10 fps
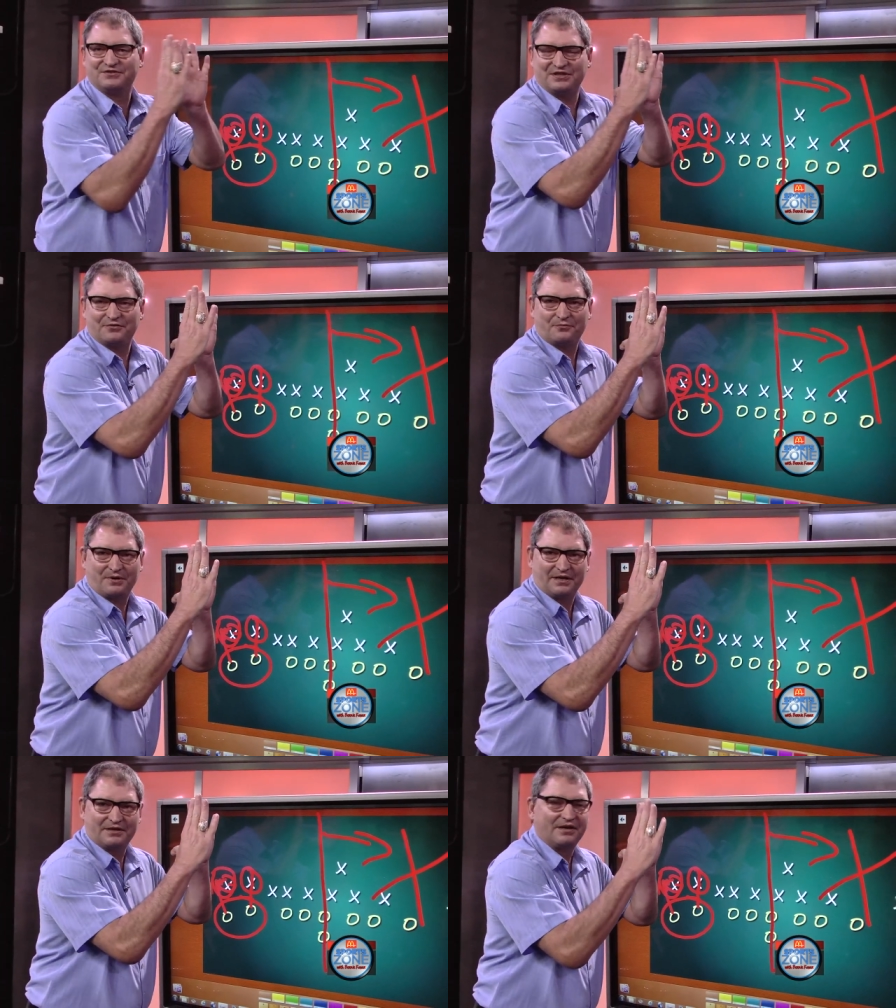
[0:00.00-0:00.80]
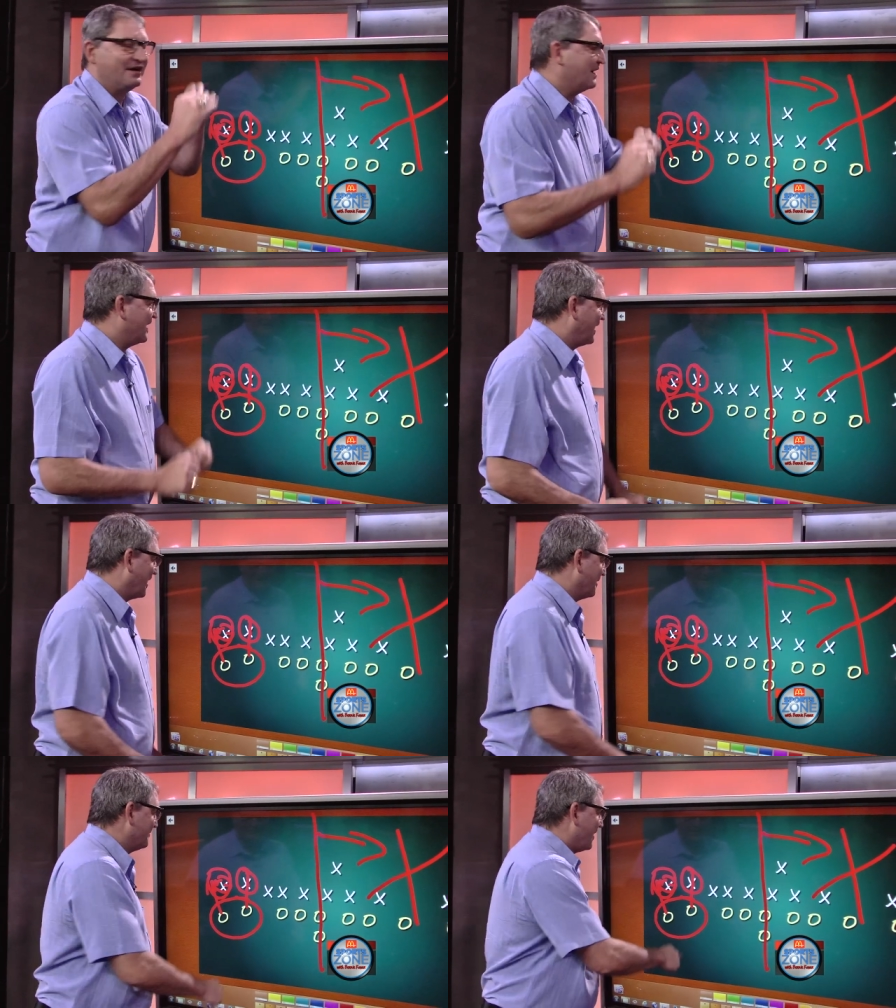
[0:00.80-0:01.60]
see the ring,
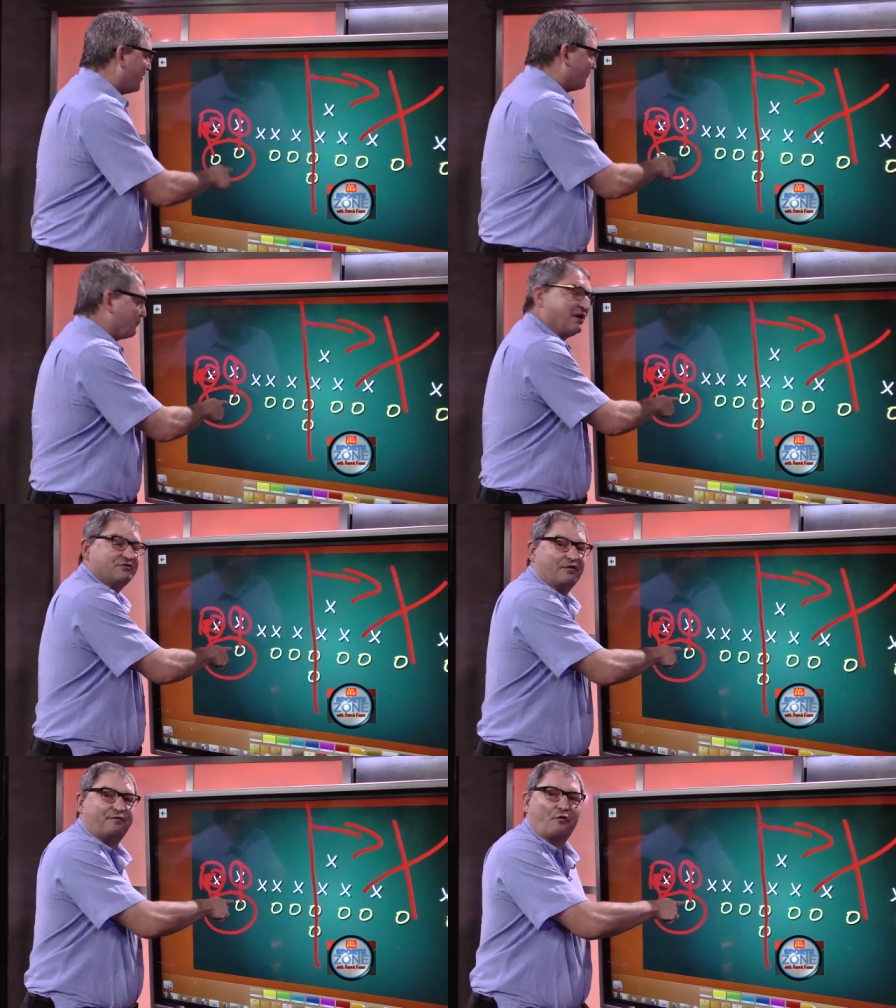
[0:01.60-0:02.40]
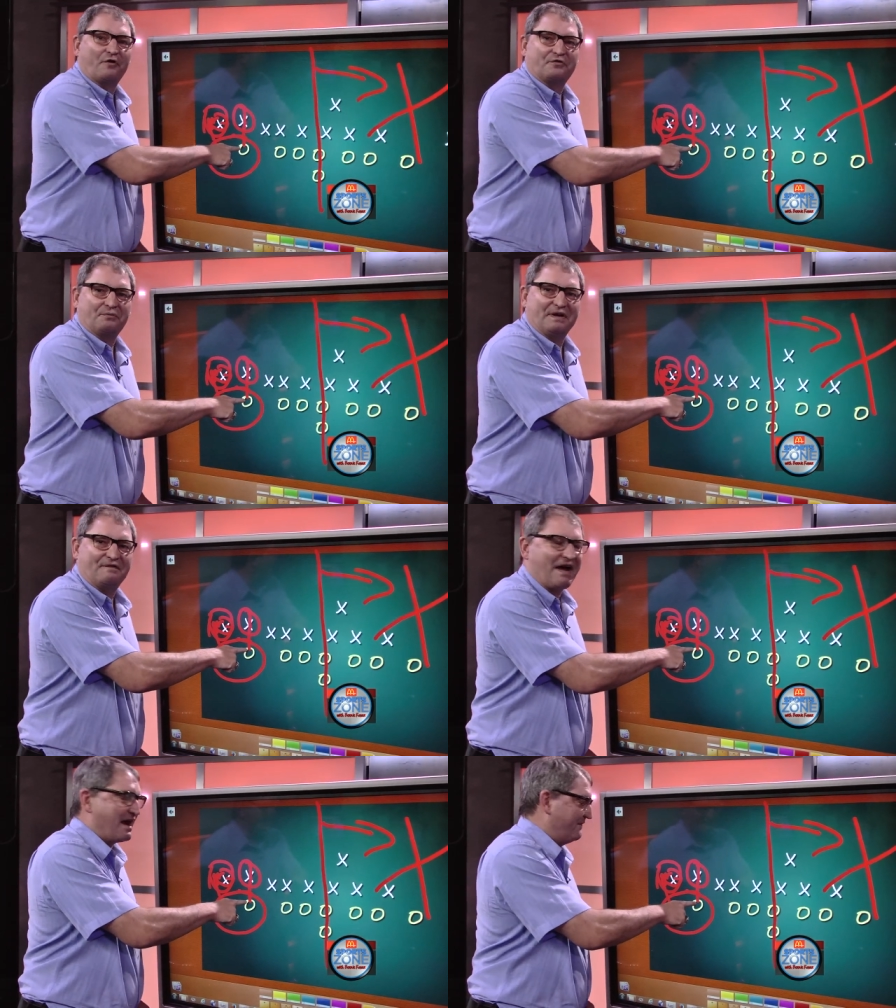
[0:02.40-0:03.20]
um, runs a four three
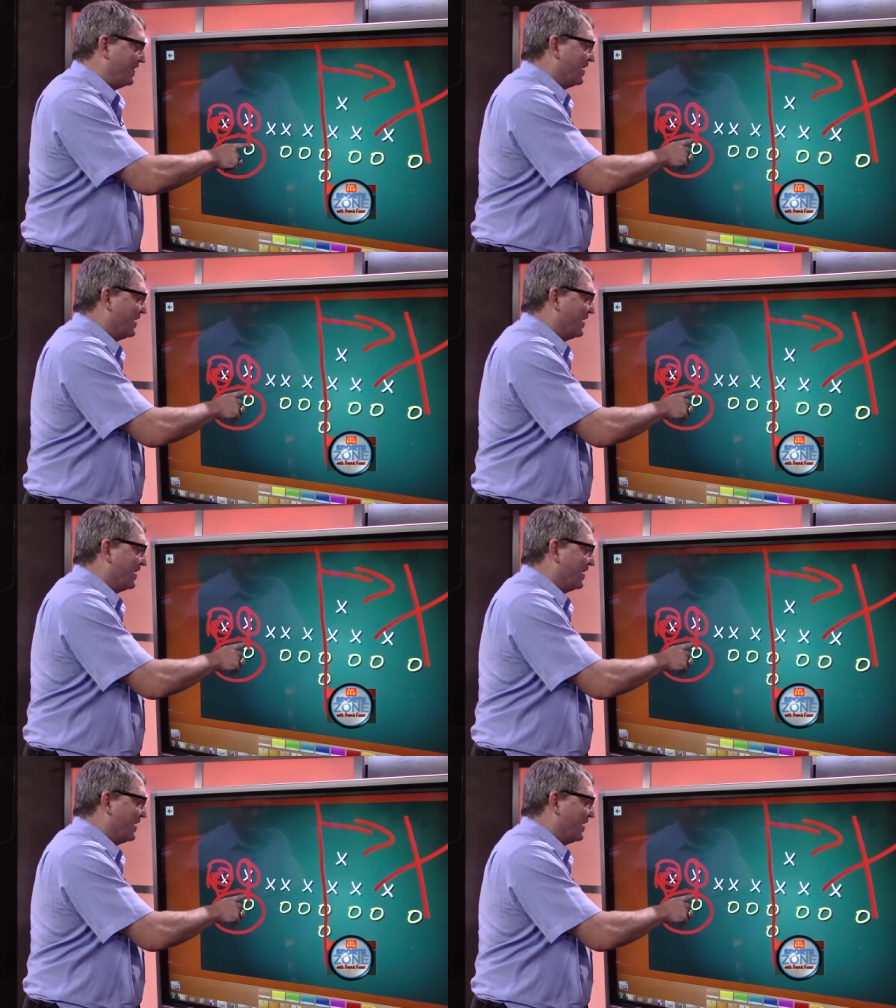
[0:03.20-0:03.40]
five.